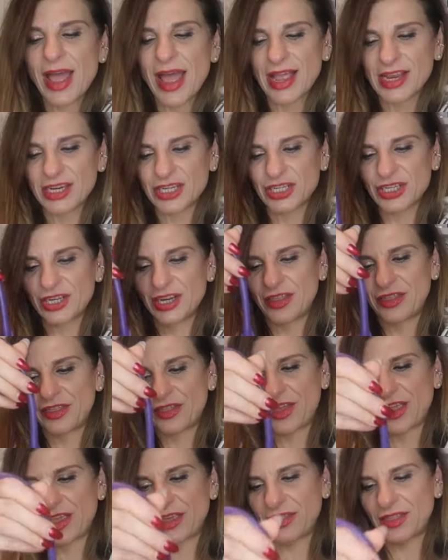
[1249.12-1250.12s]
actually
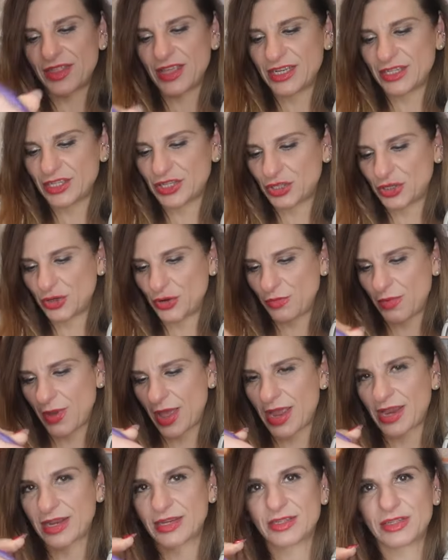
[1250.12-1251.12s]
think these two
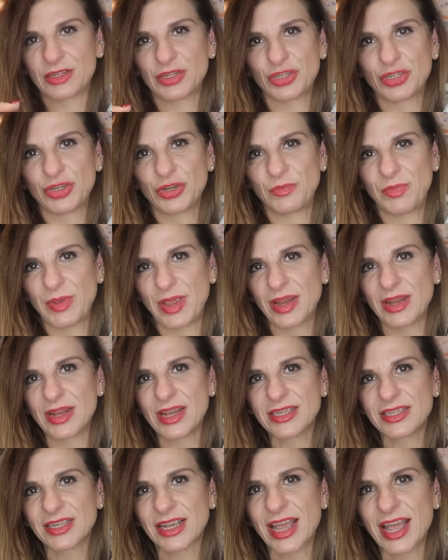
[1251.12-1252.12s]
bags should be in
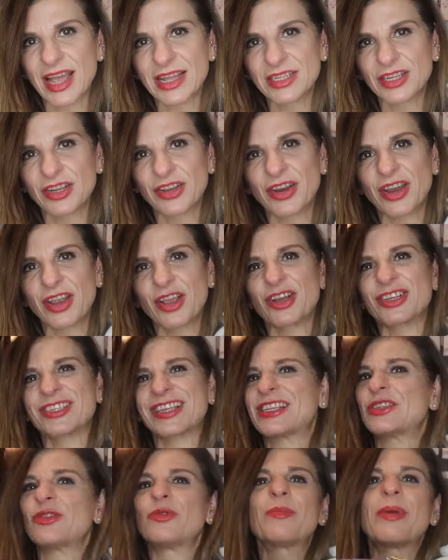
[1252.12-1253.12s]
this category because
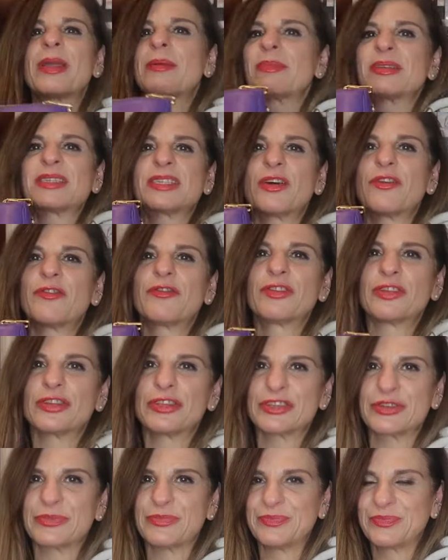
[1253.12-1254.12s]
I don't make myself
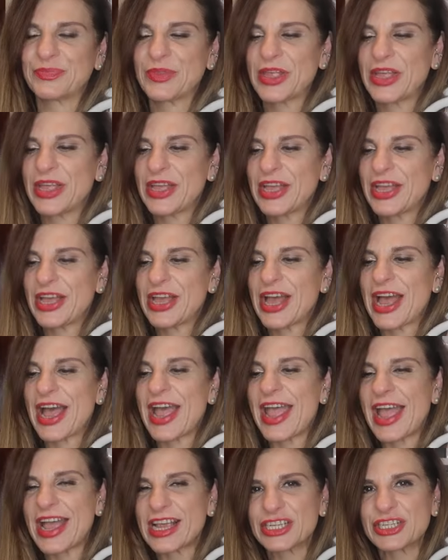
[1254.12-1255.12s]
use them.
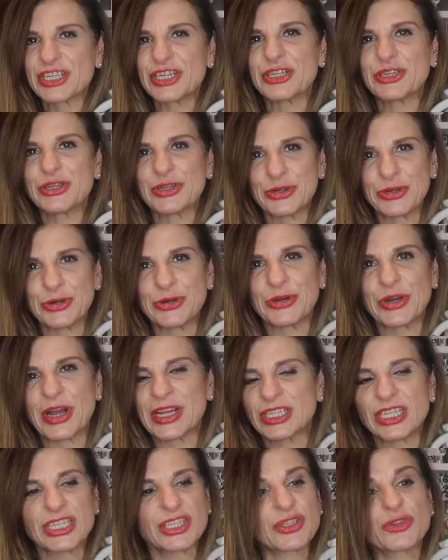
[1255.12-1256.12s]
I actually do not.
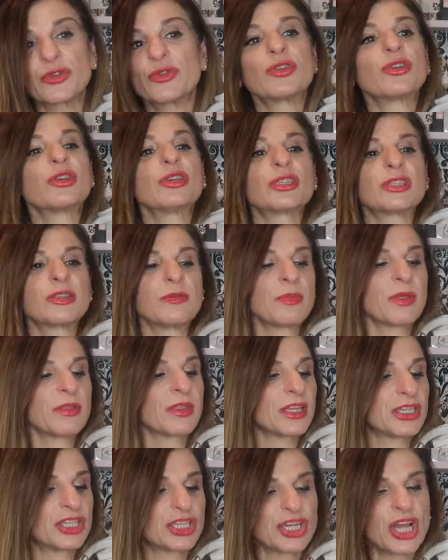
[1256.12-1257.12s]
I just don't use them.
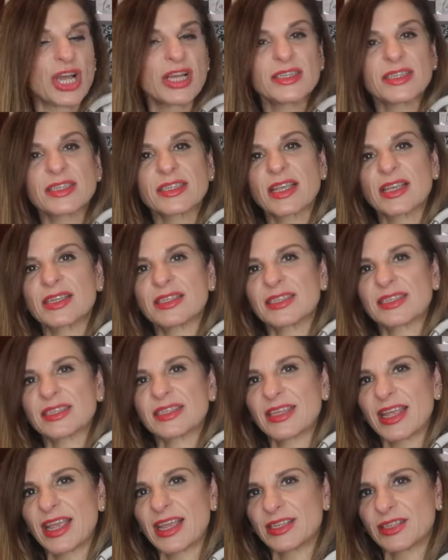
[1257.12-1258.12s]
They just
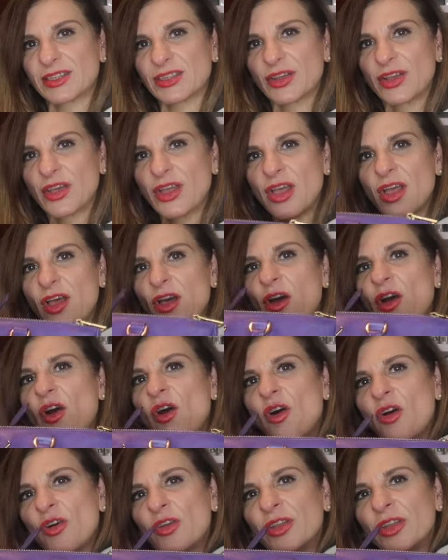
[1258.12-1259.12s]
sit
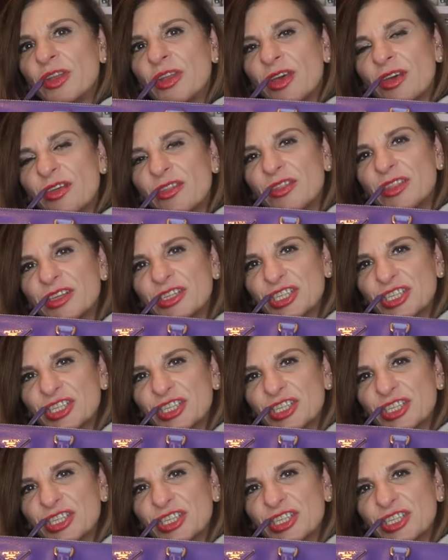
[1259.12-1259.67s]
on the